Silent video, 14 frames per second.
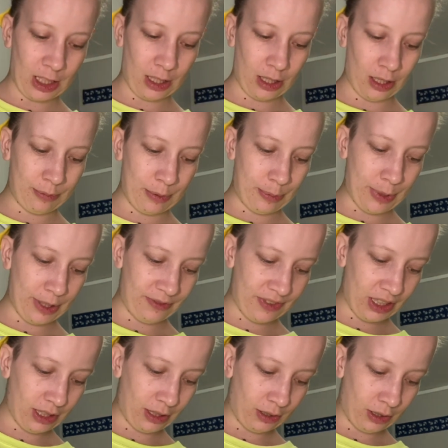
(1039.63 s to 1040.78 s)
EpiPen
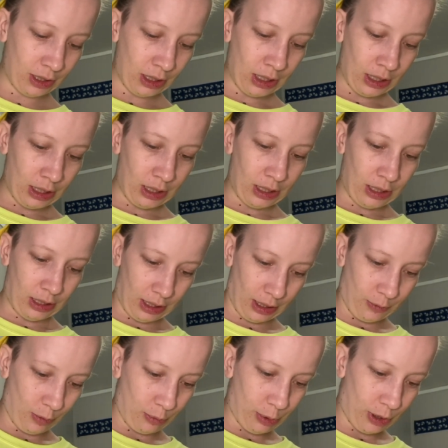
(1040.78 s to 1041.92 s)
video. I
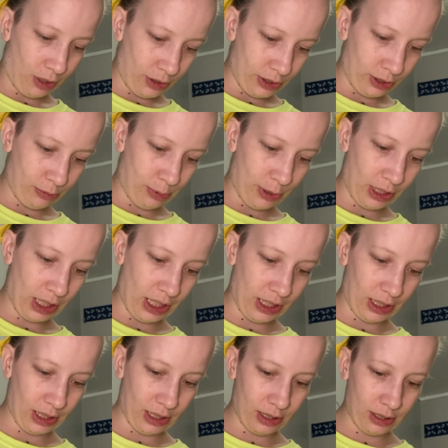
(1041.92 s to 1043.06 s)
will also put
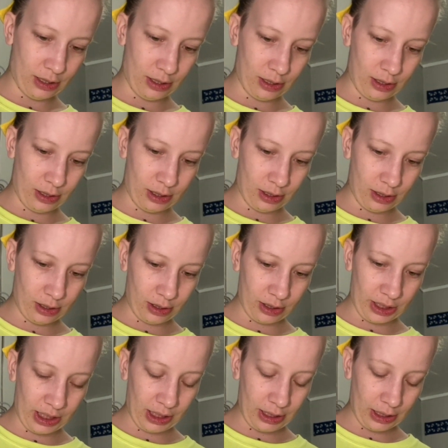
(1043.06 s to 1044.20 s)
a
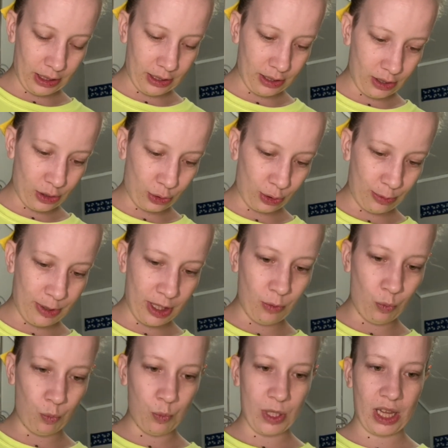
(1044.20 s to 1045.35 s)
link in the
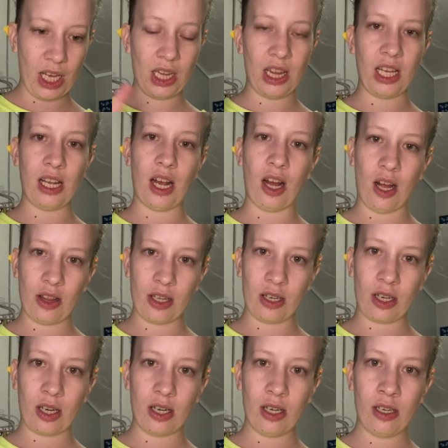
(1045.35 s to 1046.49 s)
description with the
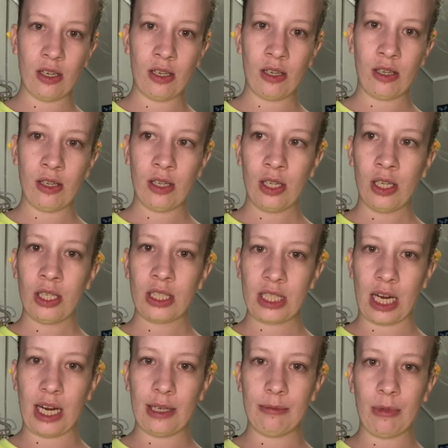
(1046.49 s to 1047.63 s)
other
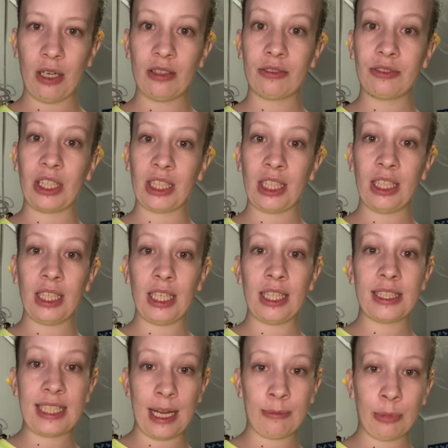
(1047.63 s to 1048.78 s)
time of getting a
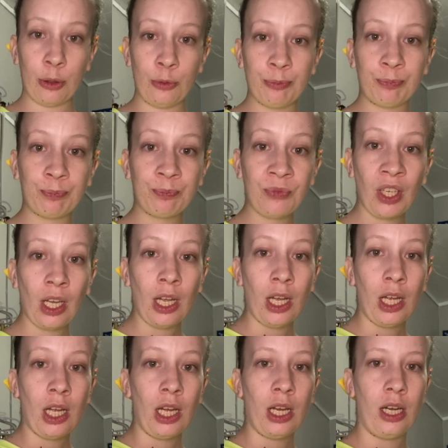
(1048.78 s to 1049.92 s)
sample.
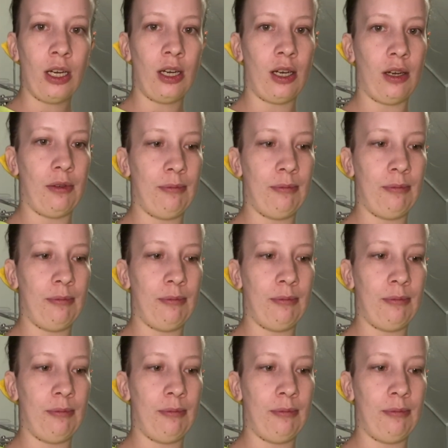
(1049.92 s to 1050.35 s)
Yeah,